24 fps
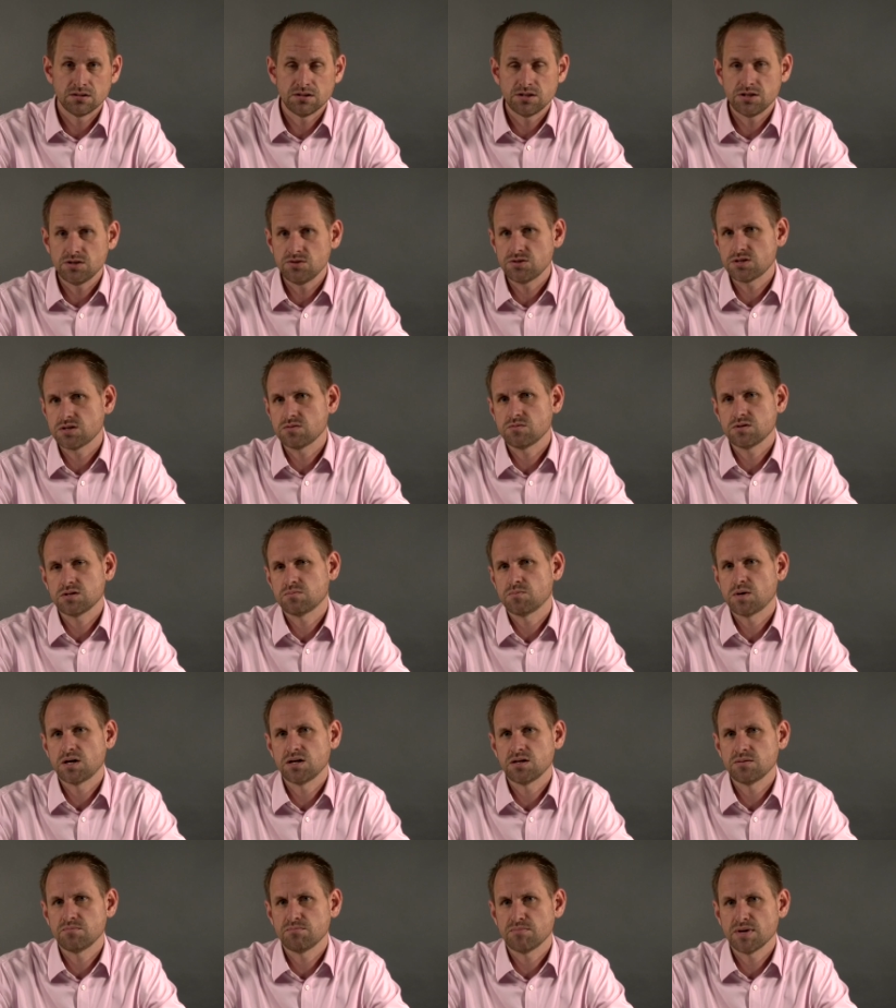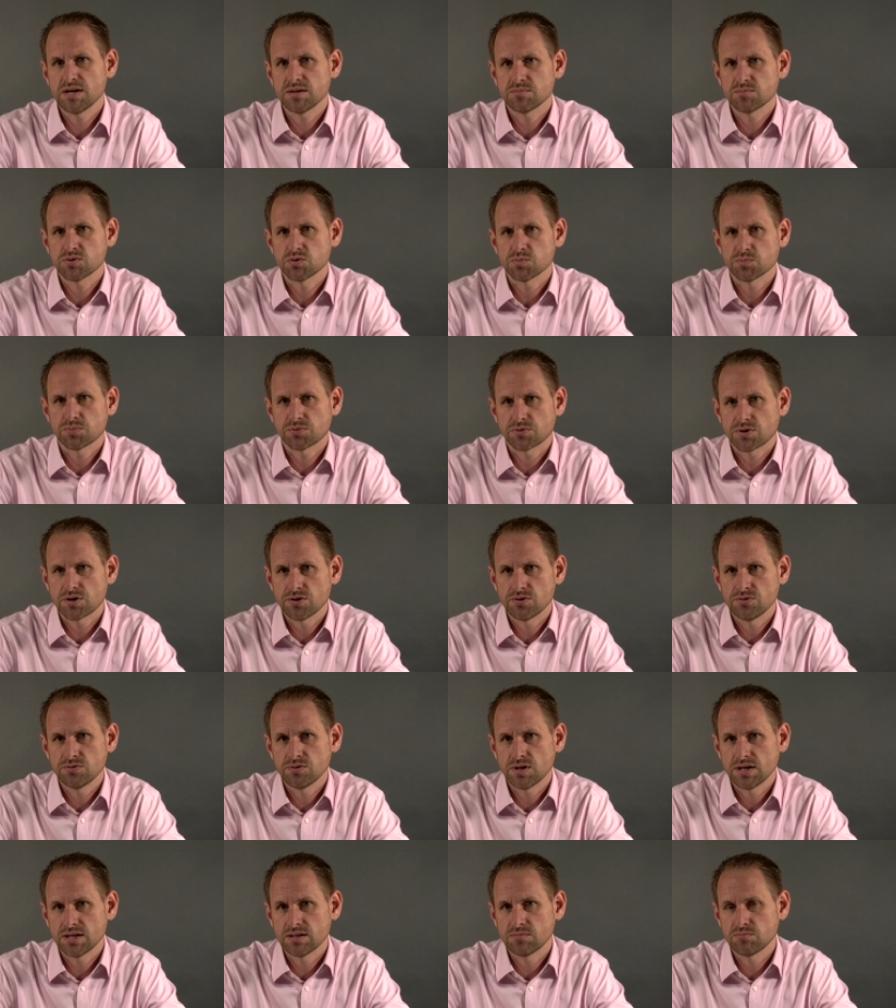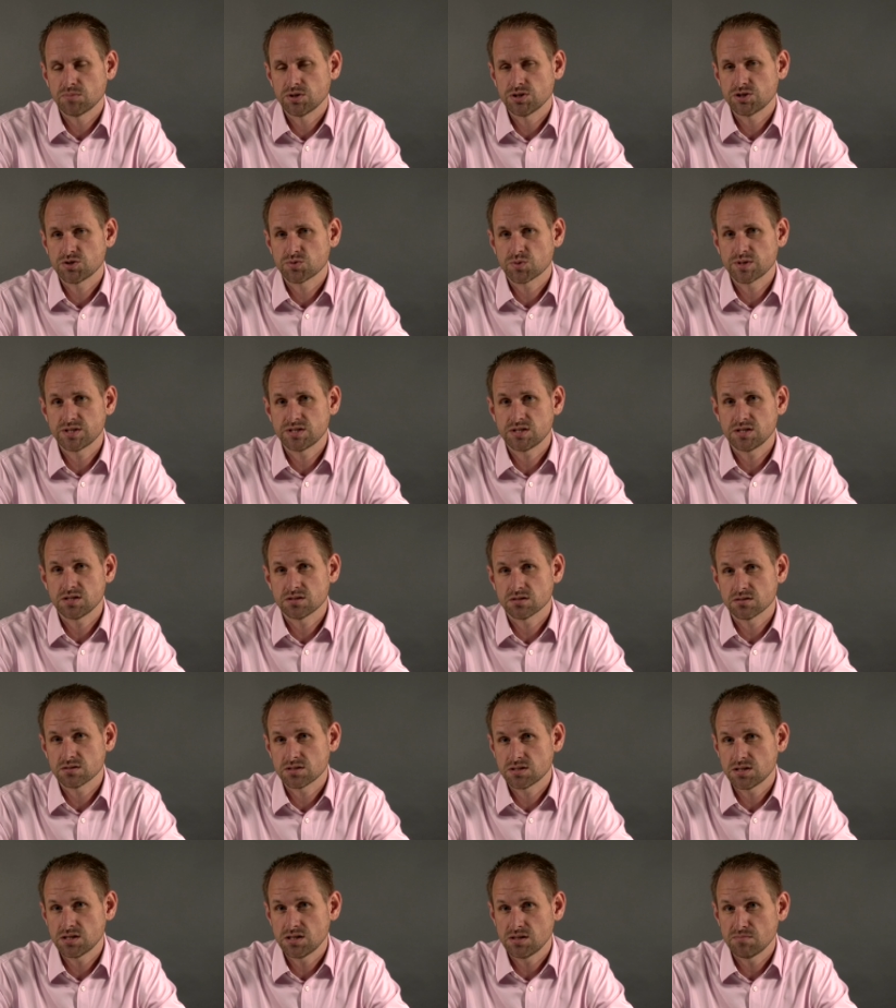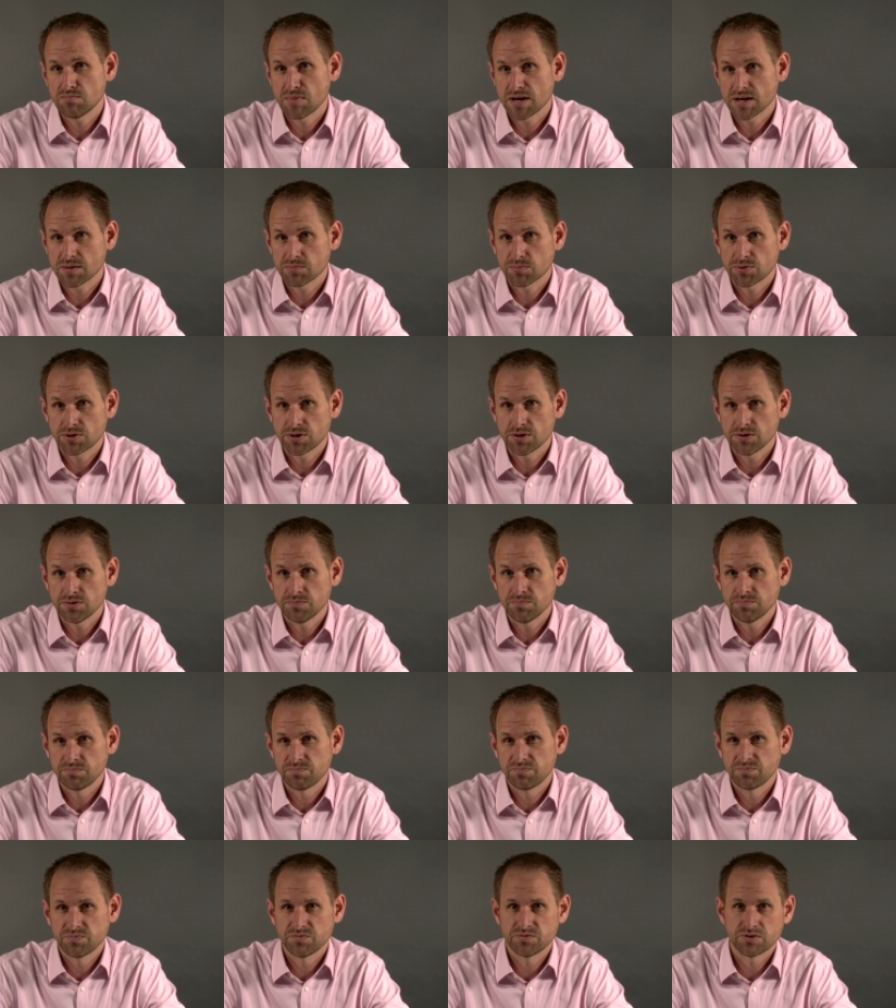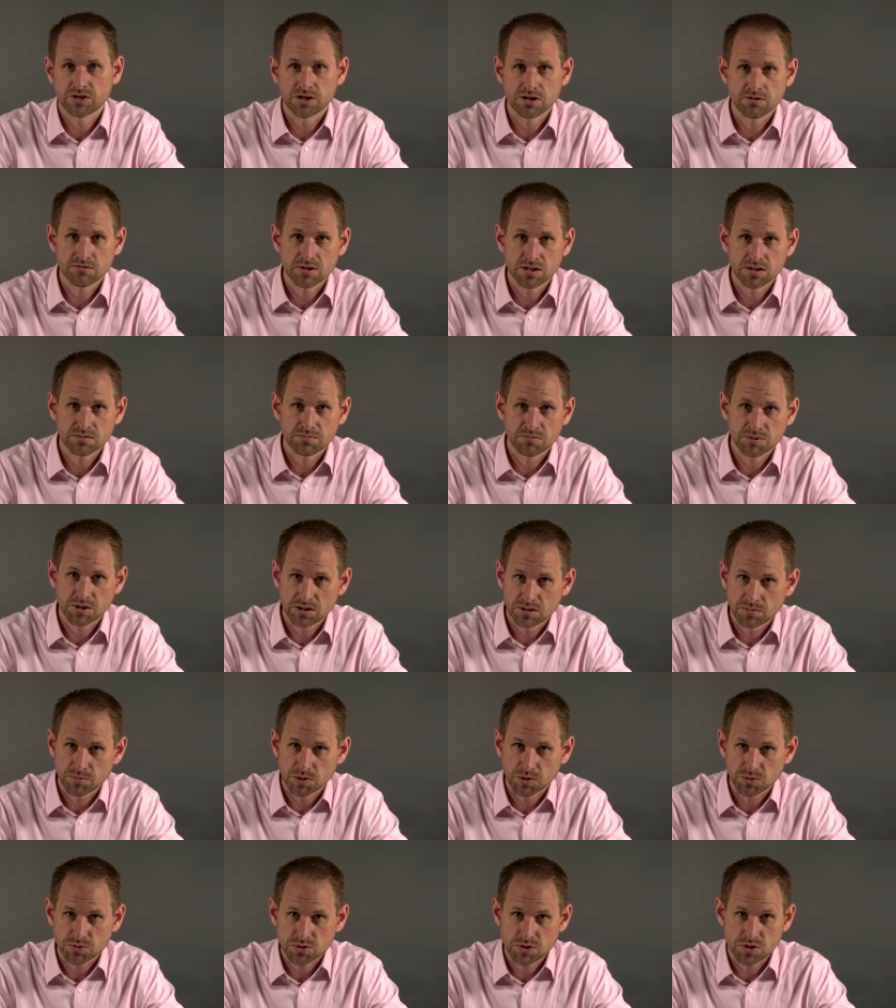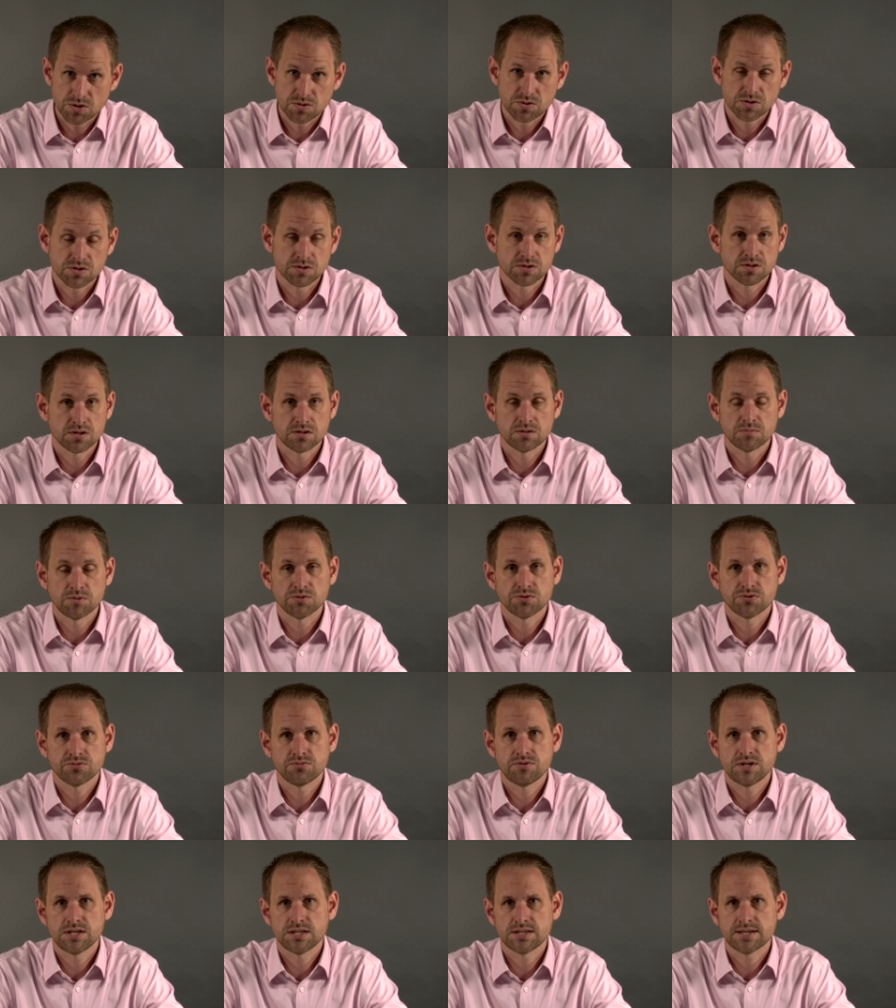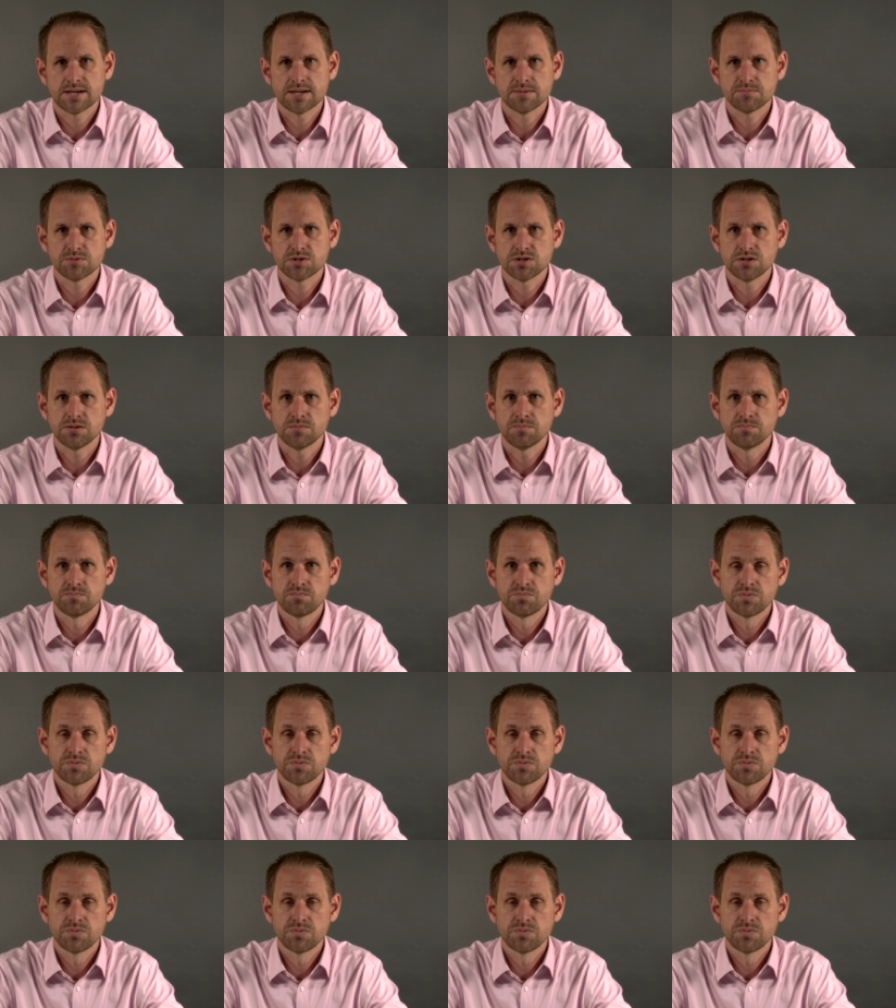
and I use it with my MacBook Pro and my twenty thirteen Mac Pro via a Thunderbolt two to Thunderbolt three adapter.